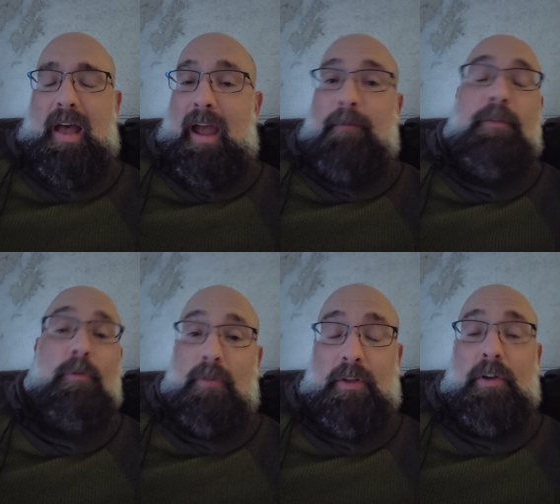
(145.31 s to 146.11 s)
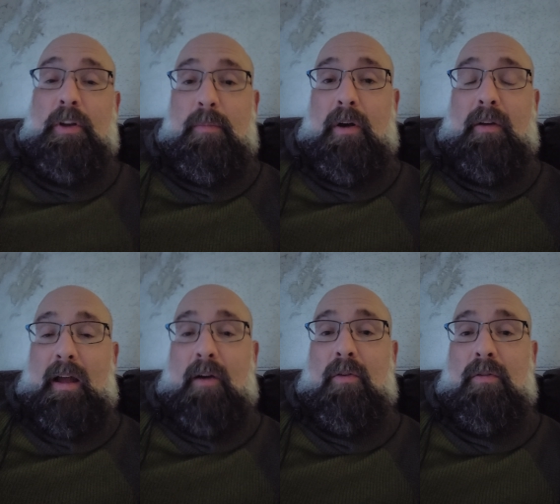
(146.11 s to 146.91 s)
I feel really good about
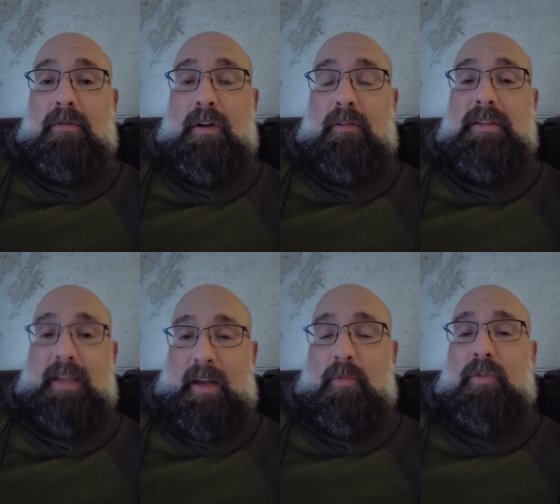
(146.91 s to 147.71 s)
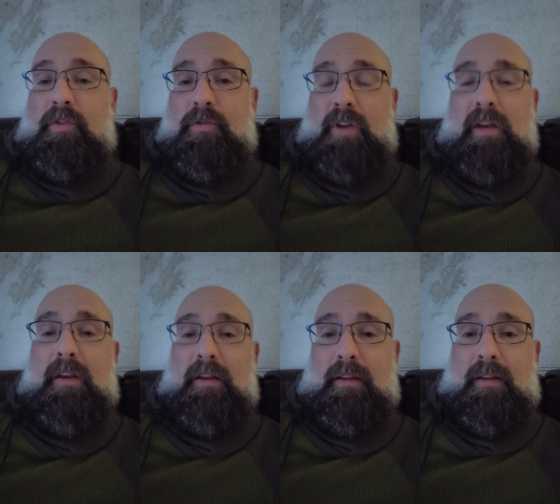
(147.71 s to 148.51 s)
how how these animals are
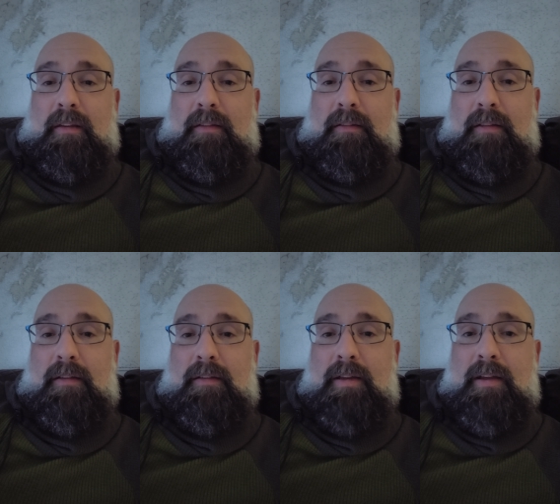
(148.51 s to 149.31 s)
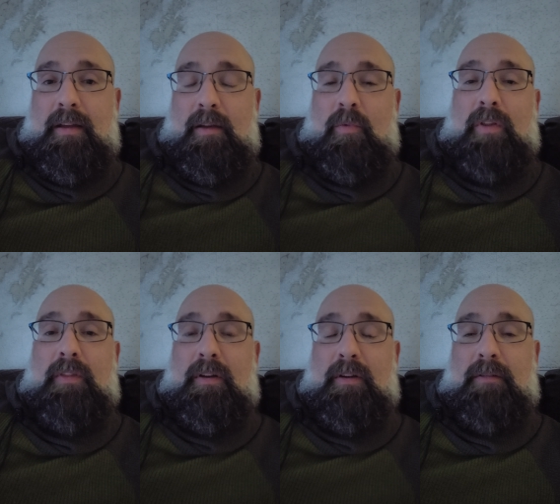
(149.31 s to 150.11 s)
treated and and the and
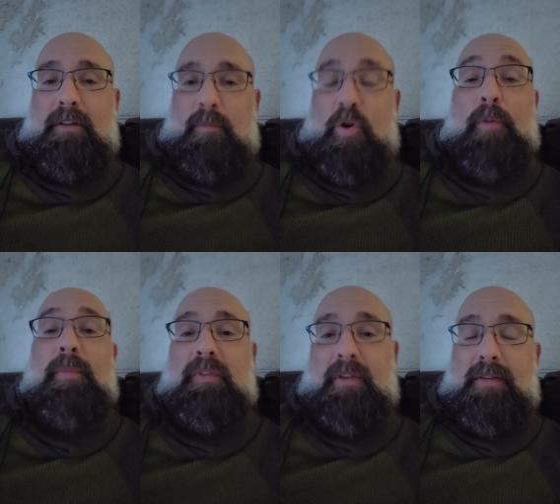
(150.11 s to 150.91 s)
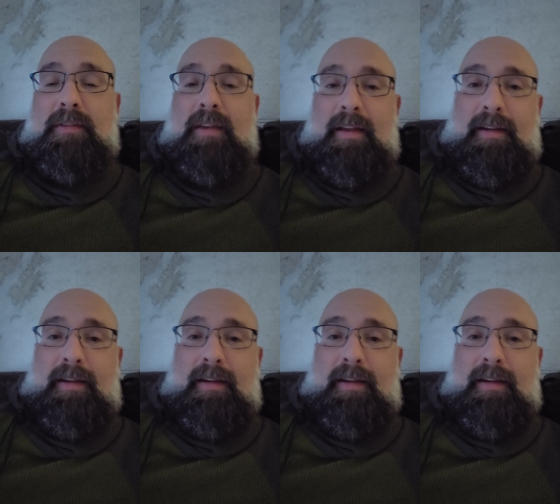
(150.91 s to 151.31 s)
what their their purpose is.